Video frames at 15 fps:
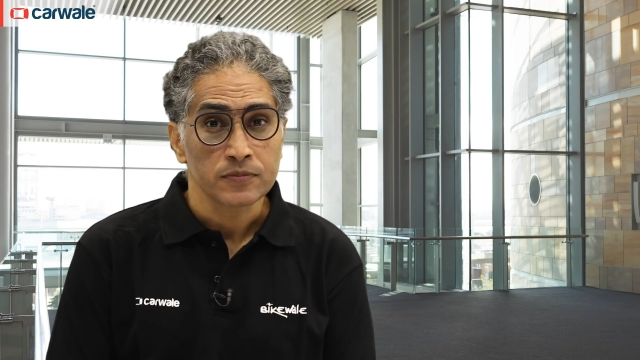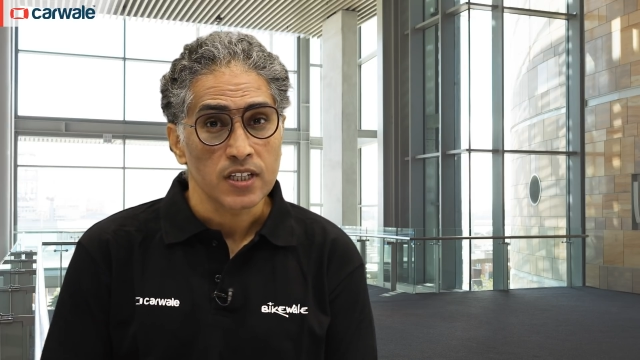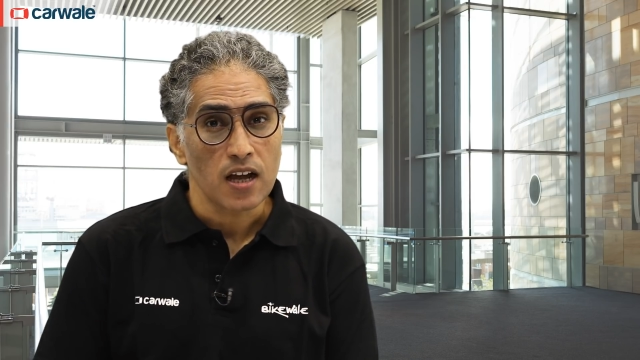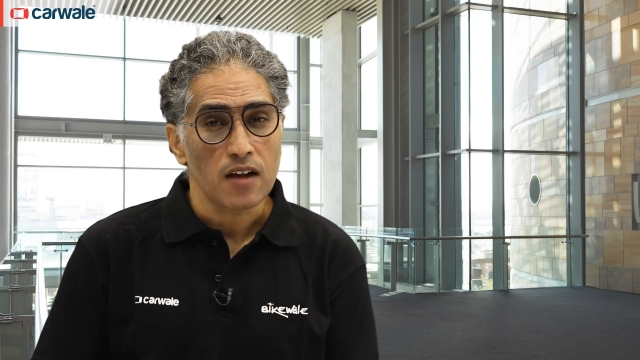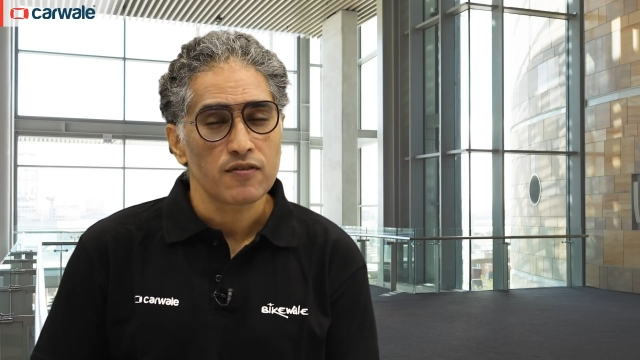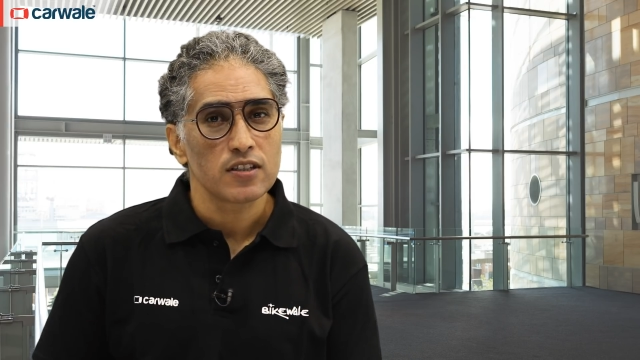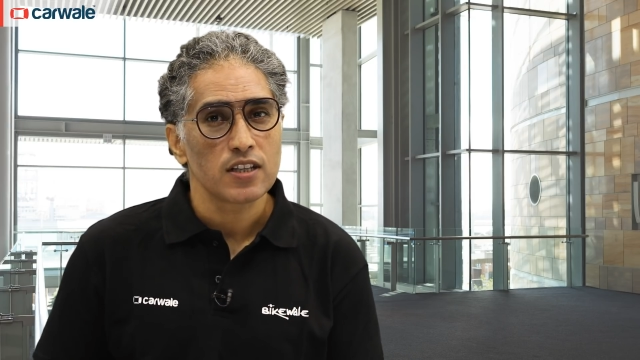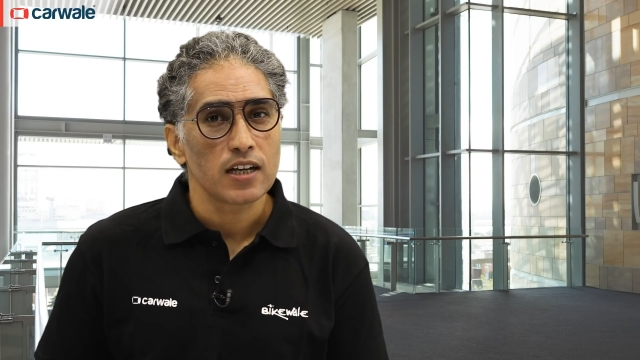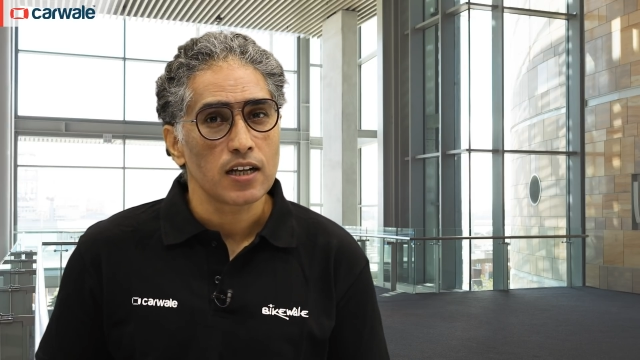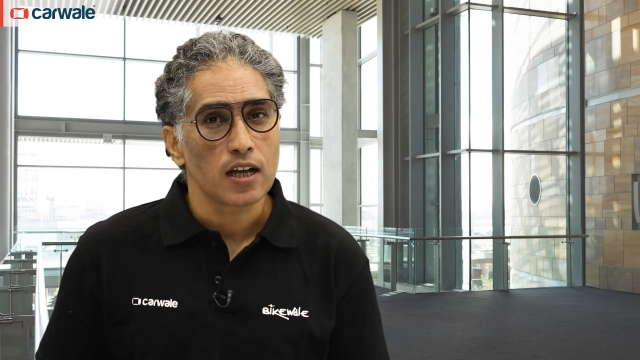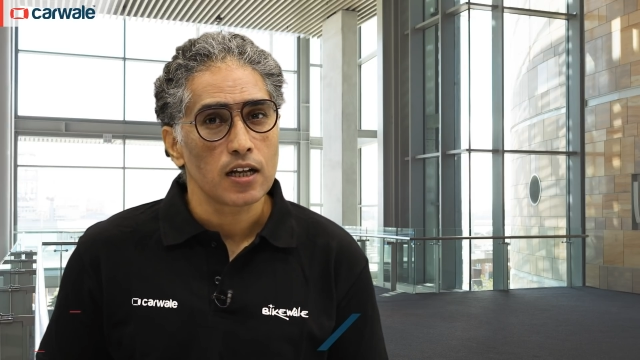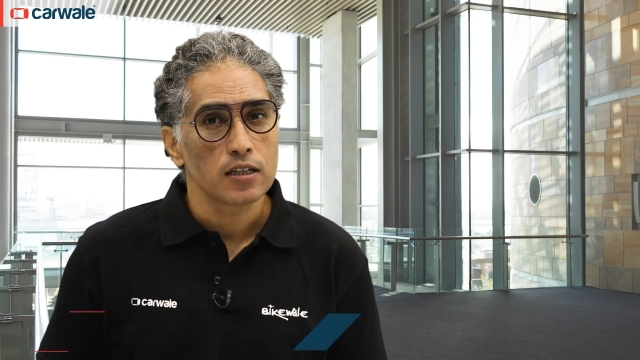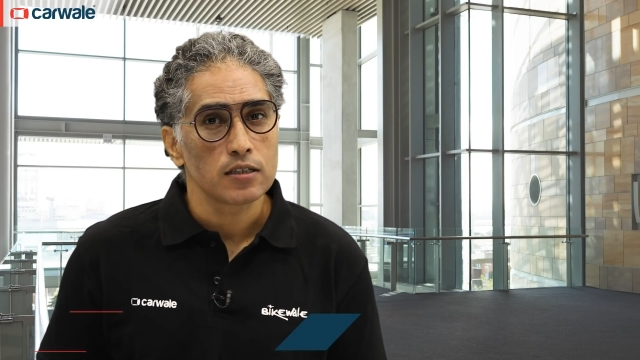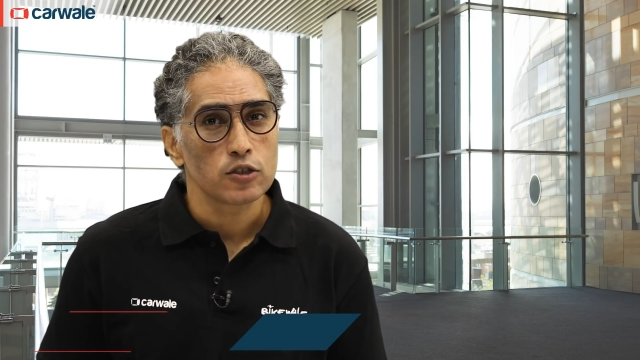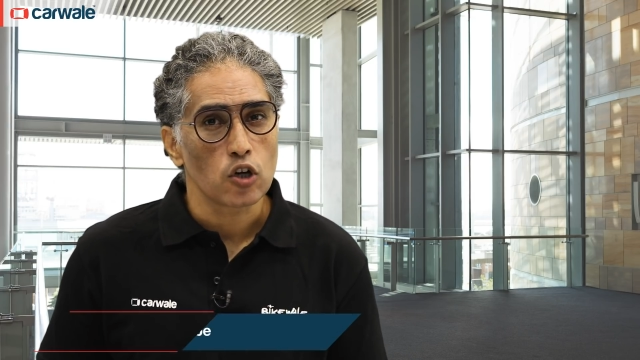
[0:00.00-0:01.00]
After that
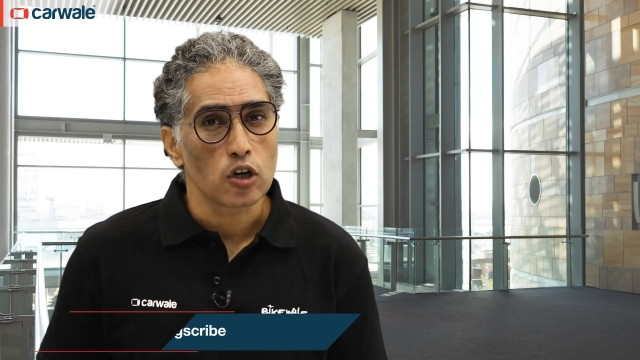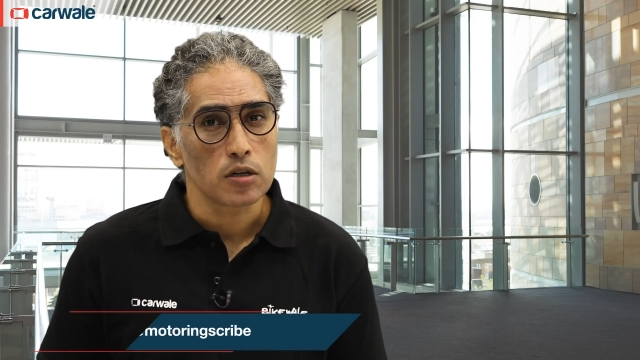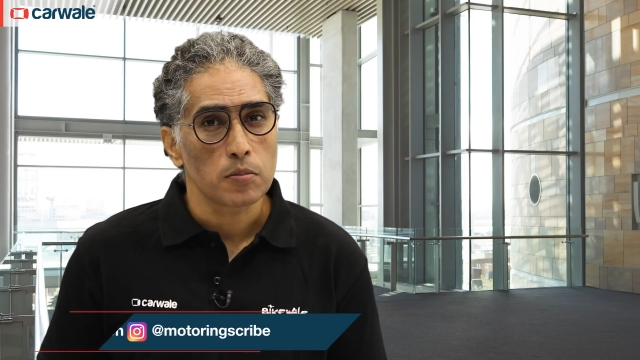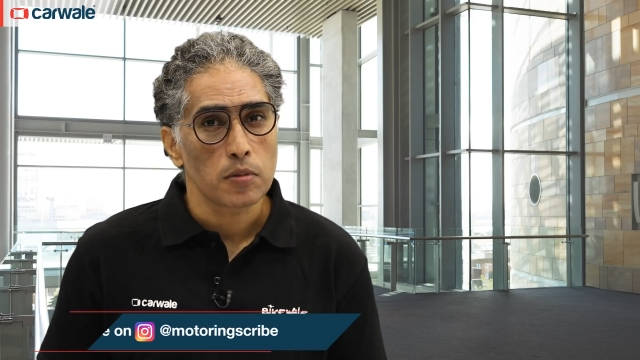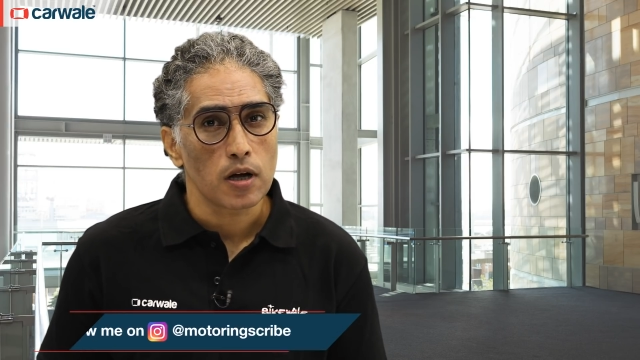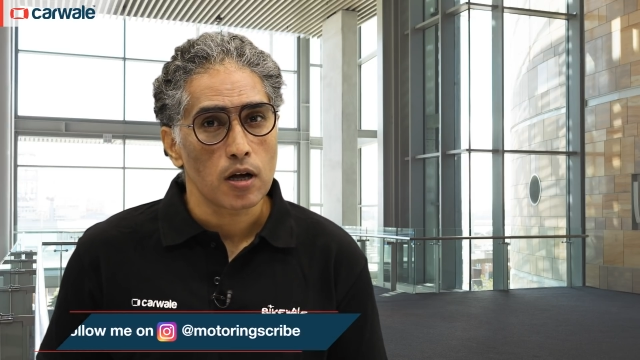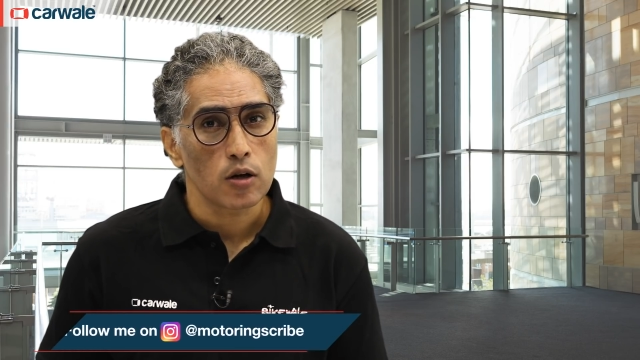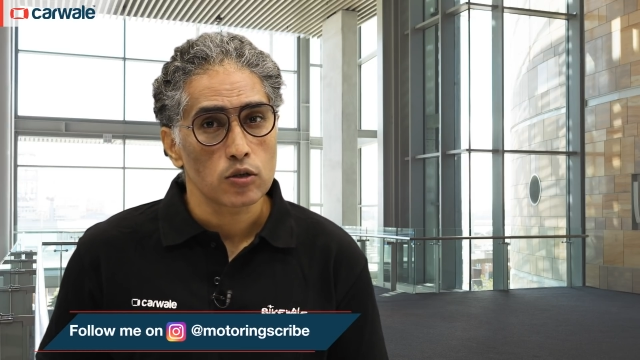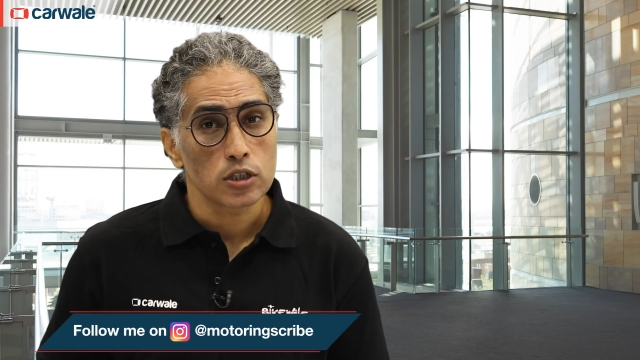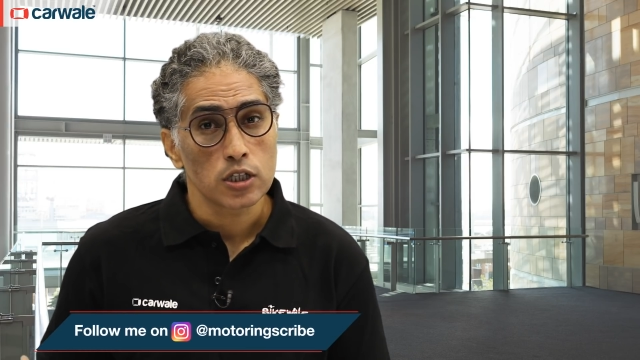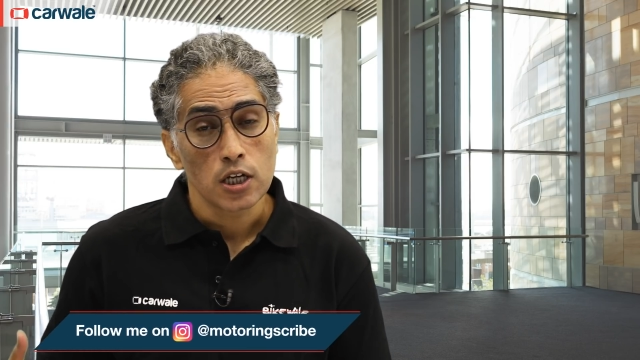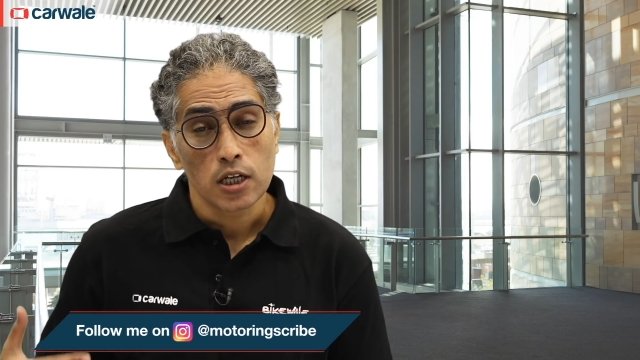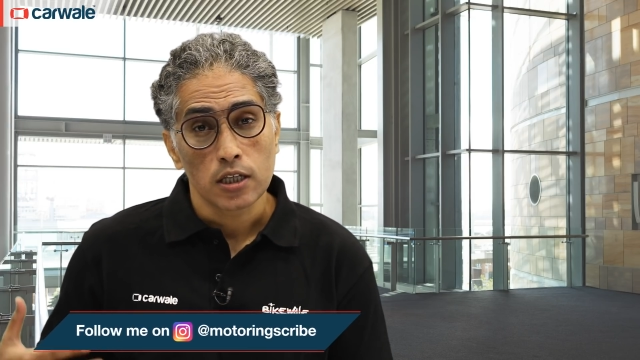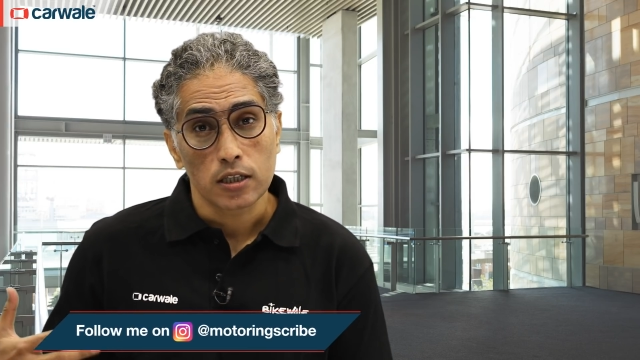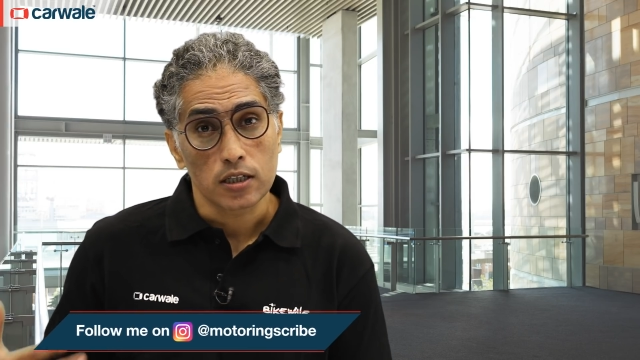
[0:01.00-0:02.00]
I'll talk about
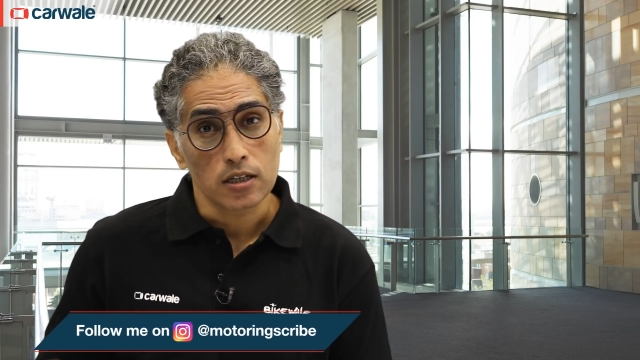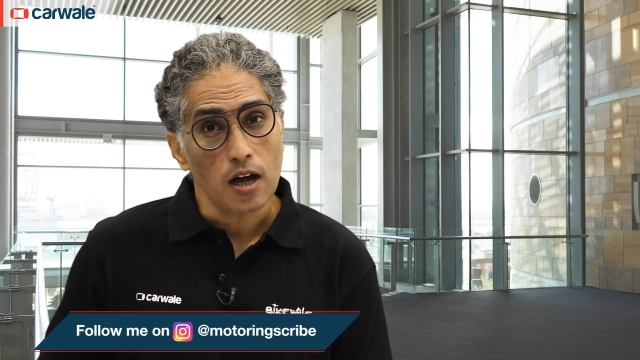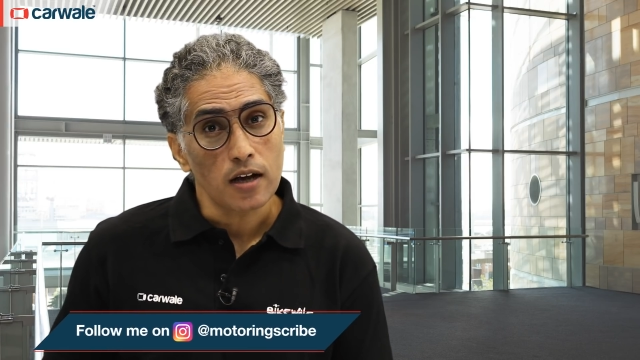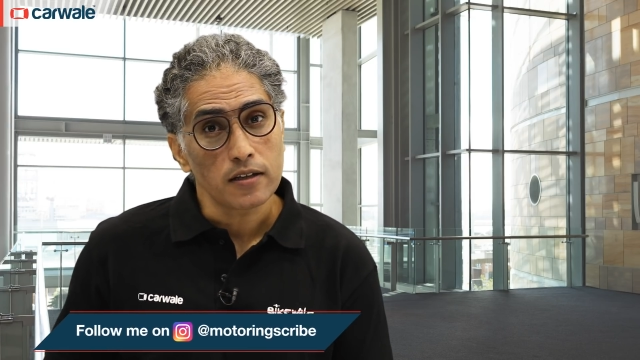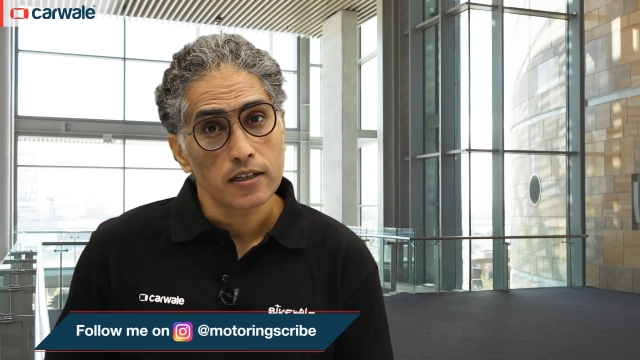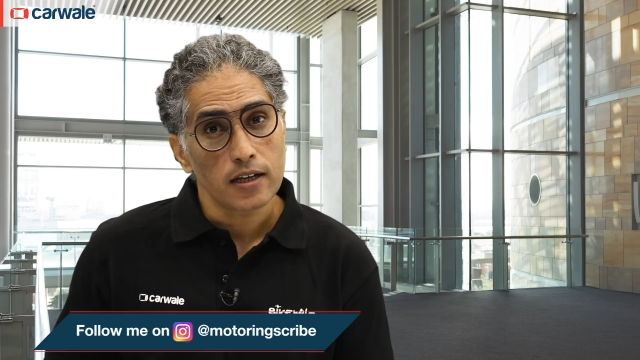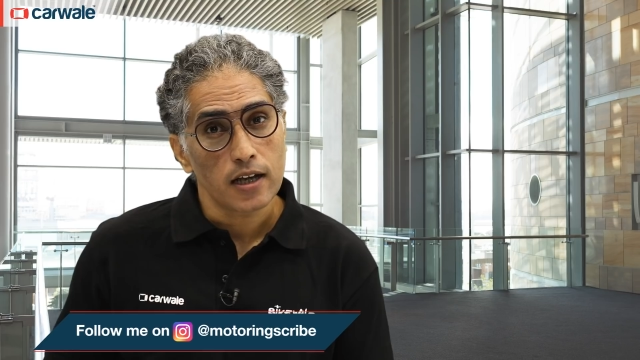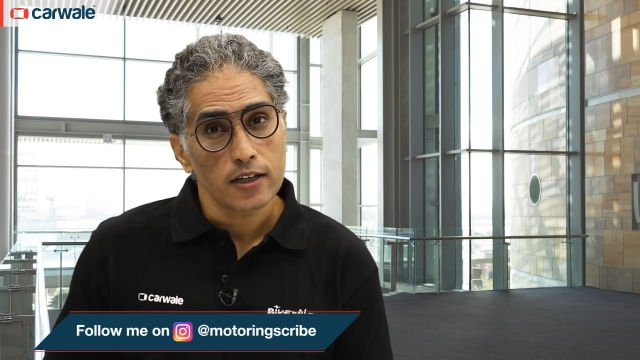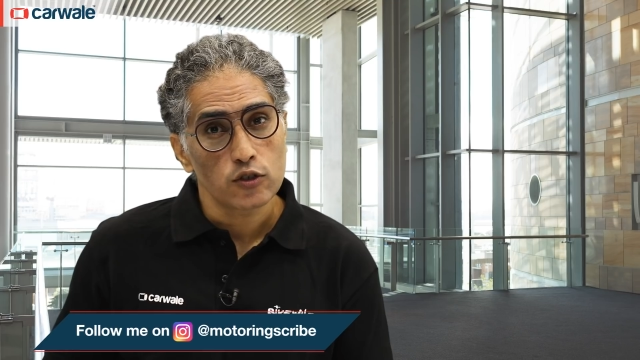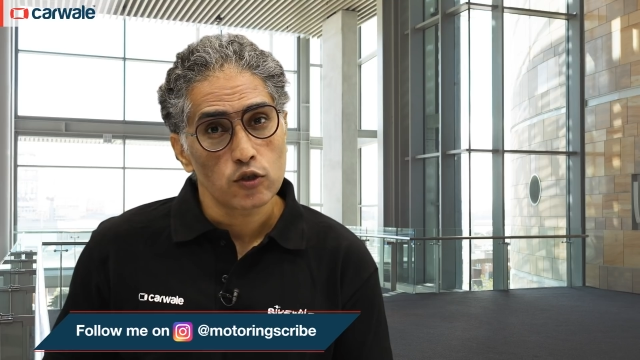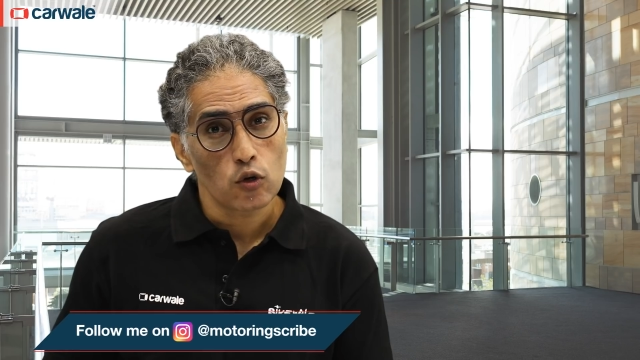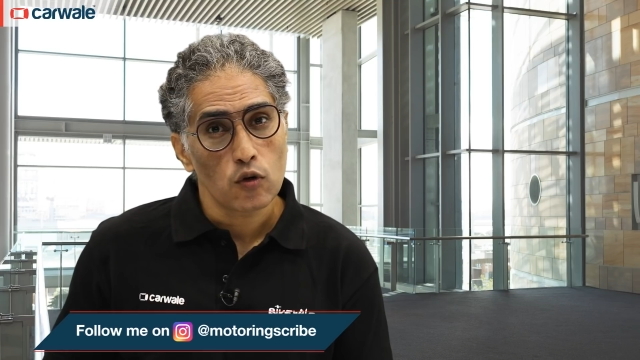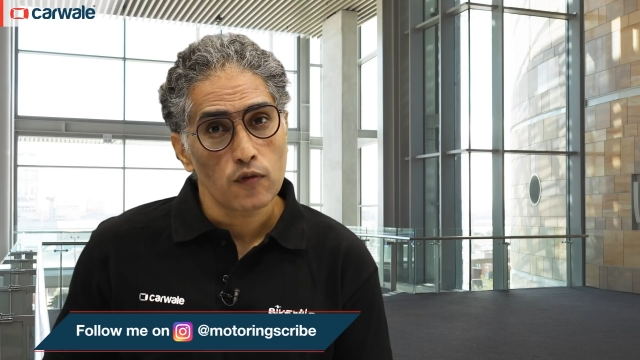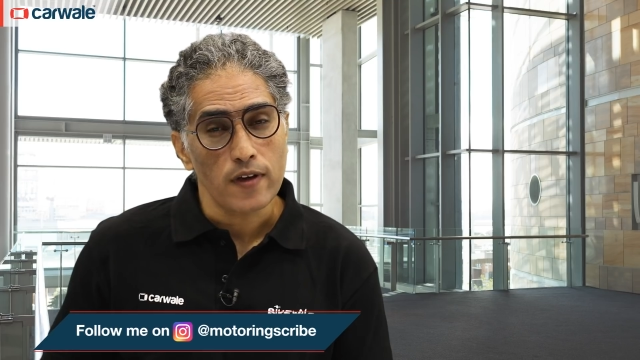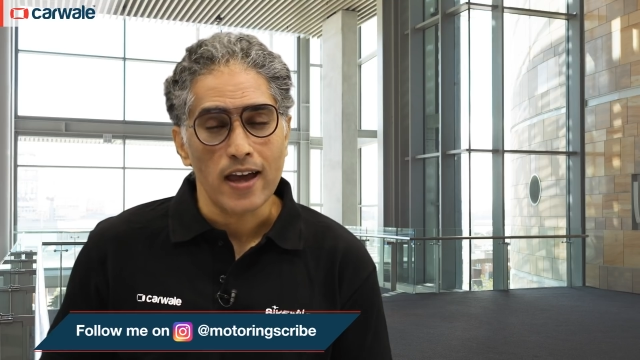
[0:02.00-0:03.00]
the car that I
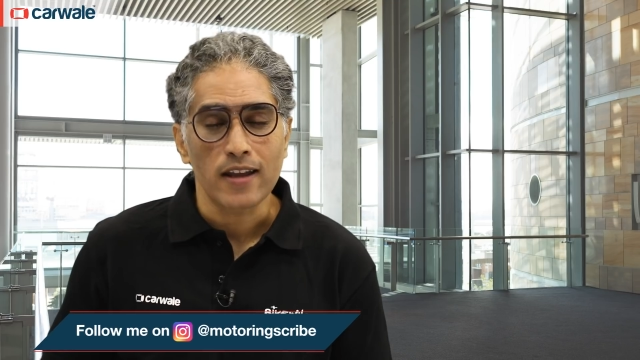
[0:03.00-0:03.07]
drove,